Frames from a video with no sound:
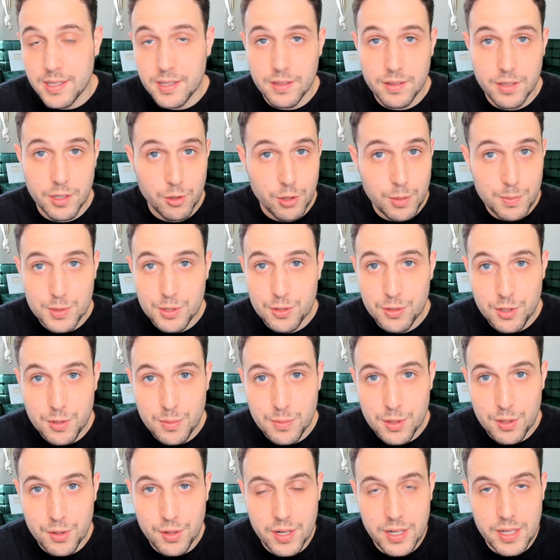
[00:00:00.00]
the crypto
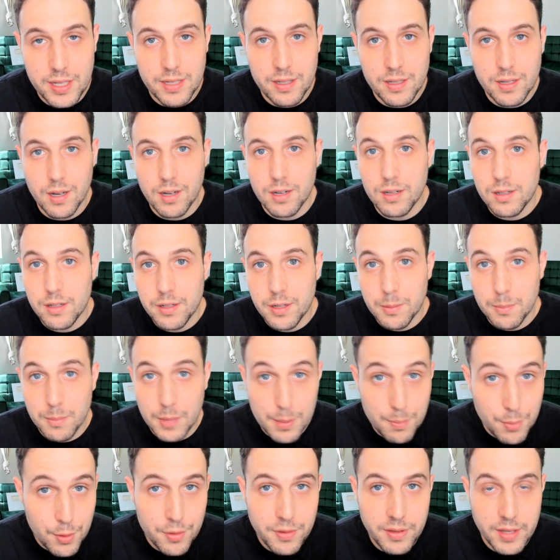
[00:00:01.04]
community, on my
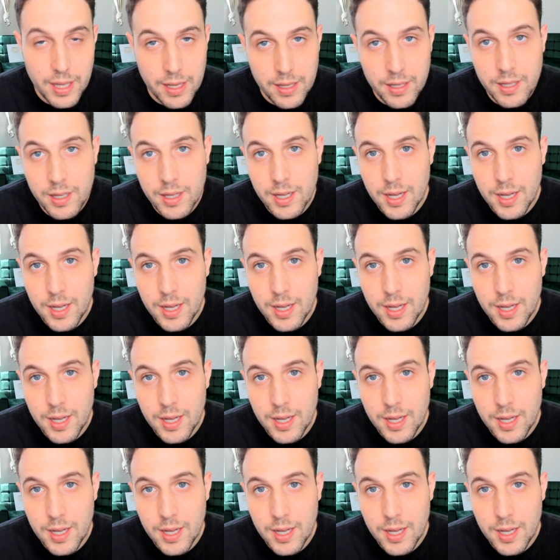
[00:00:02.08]
birthday.